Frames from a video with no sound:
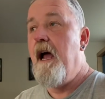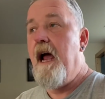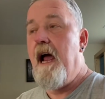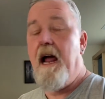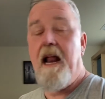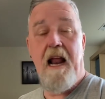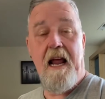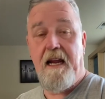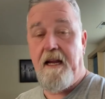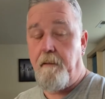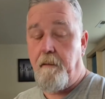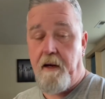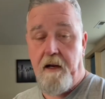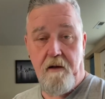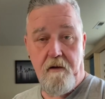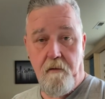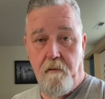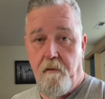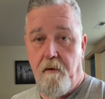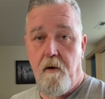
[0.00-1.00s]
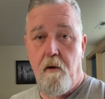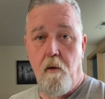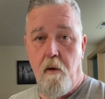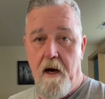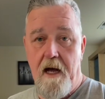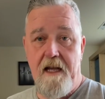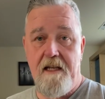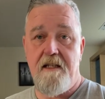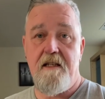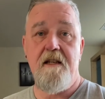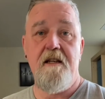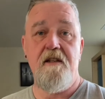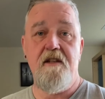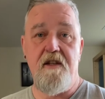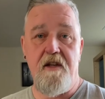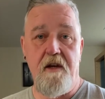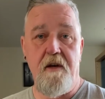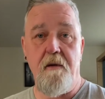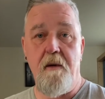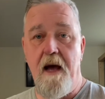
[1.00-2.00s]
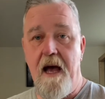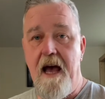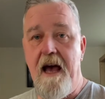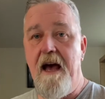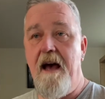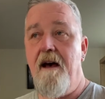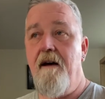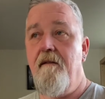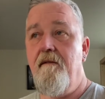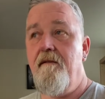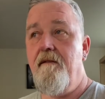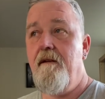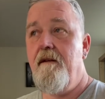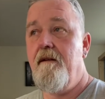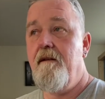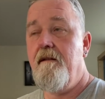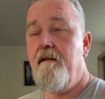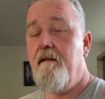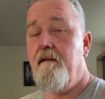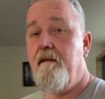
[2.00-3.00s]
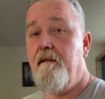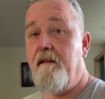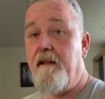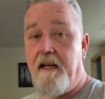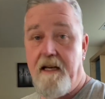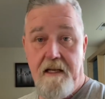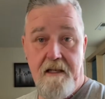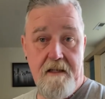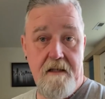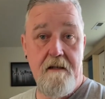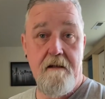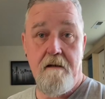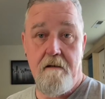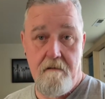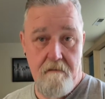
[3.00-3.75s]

and I emailed a request to have this